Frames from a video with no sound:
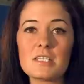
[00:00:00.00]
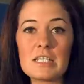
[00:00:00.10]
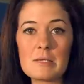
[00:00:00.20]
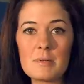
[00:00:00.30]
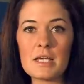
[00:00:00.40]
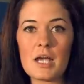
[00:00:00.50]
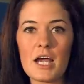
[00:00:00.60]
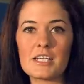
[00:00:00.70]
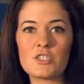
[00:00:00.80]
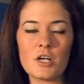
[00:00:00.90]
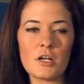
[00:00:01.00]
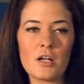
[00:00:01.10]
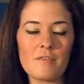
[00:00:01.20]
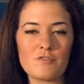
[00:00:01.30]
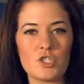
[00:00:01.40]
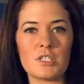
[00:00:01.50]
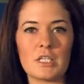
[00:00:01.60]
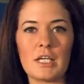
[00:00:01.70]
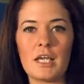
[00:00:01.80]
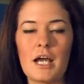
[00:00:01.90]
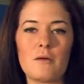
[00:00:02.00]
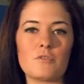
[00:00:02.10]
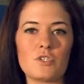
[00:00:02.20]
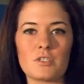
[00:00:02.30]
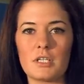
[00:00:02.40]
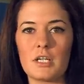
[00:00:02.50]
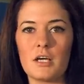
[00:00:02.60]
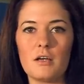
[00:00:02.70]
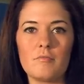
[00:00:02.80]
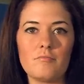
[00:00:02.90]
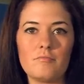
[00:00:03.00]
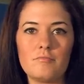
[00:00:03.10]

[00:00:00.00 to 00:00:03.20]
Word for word: sneak peek, I started off just thinking I was just gonna